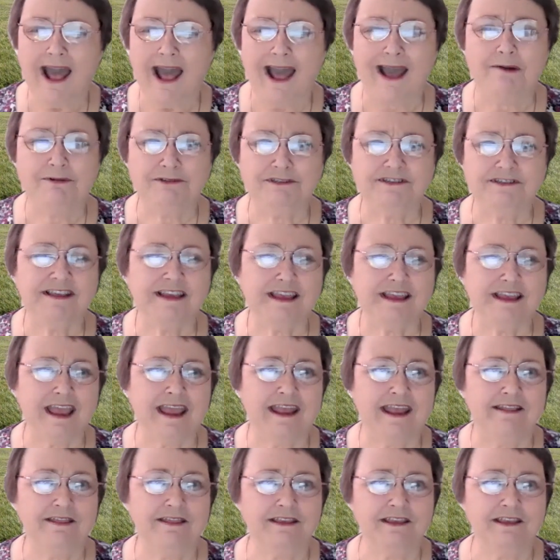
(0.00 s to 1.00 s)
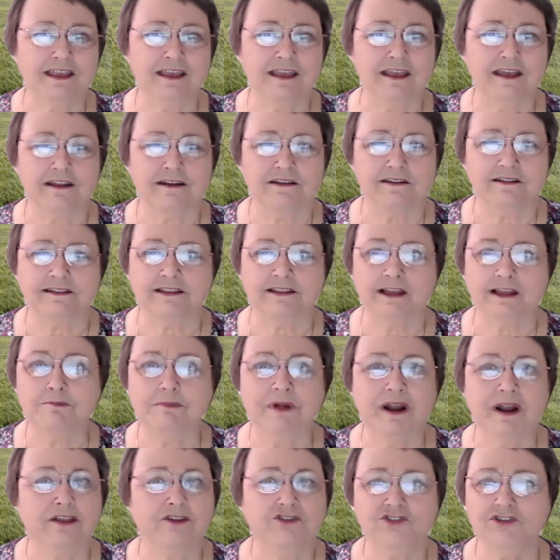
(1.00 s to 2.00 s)
I was the eighth kid.
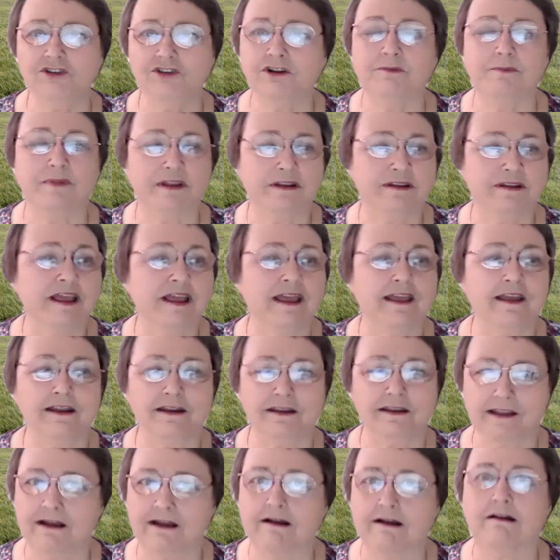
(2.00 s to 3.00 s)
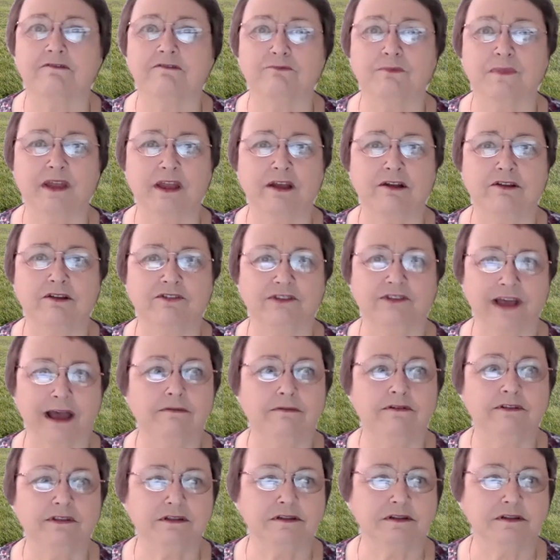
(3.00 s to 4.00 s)
Somebody should have been taking care of me because I
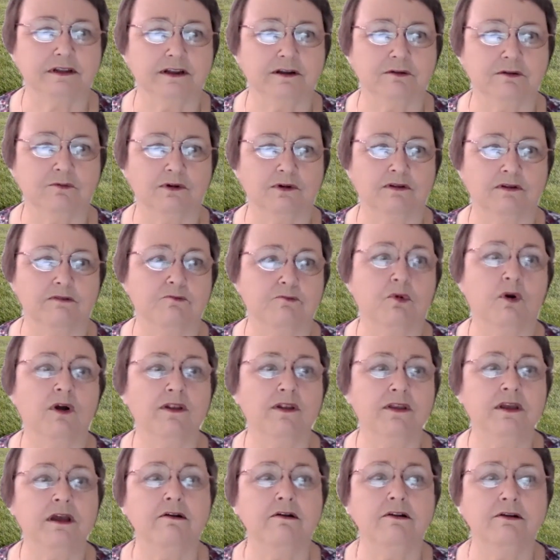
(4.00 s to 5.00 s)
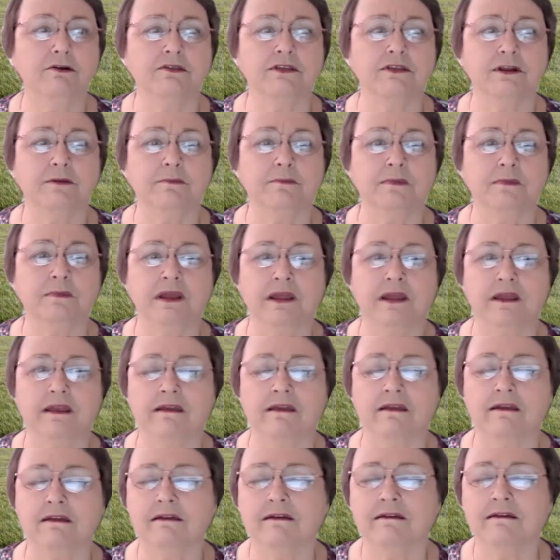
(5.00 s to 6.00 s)
was the little one younger than
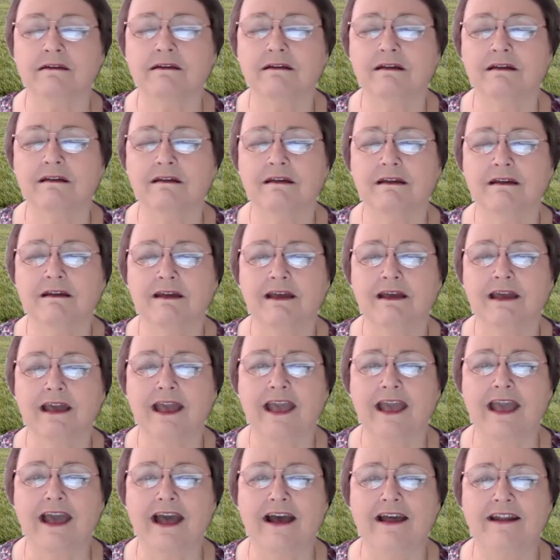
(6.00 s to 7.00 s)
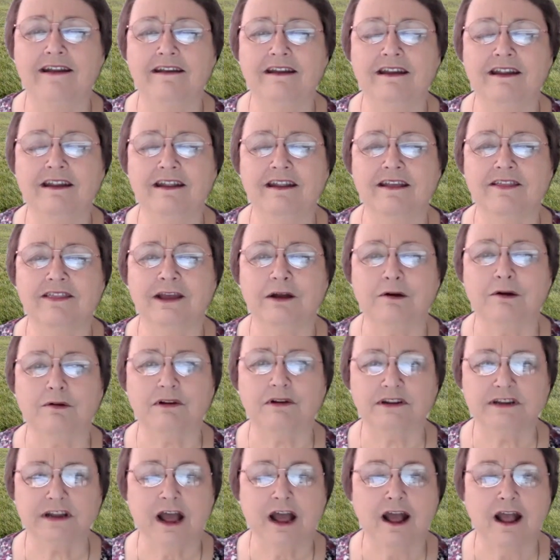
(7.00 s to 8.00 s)
me. And there
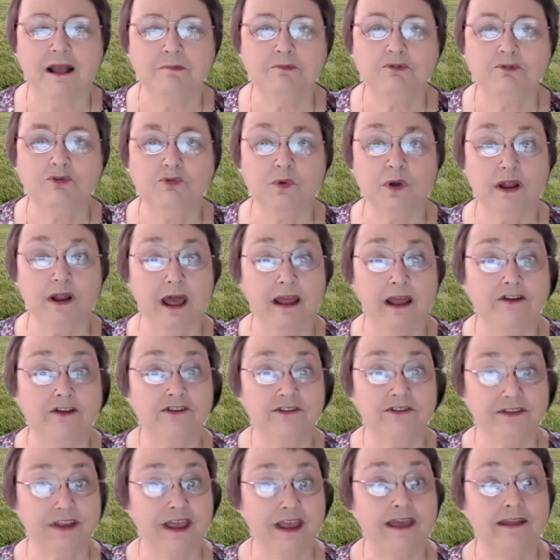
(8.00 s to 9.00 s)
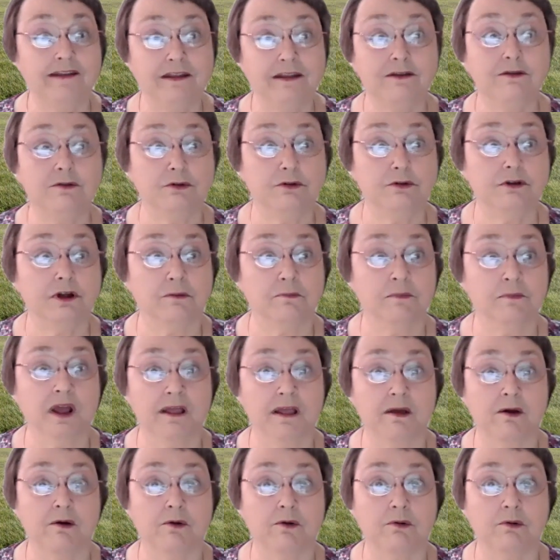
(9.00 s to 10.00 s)
were times when I just had to do it on
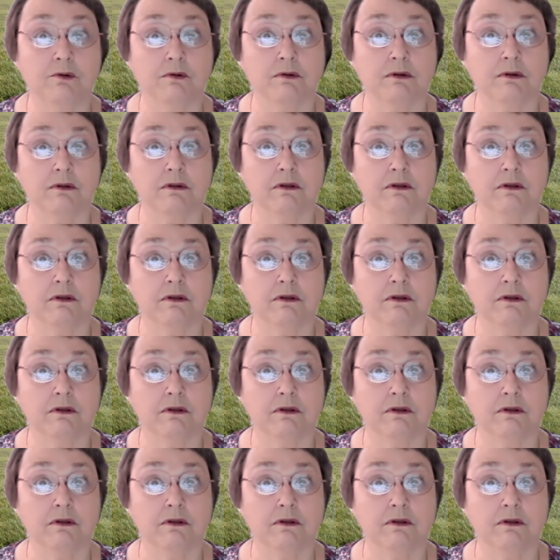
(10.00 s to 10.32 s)
my own.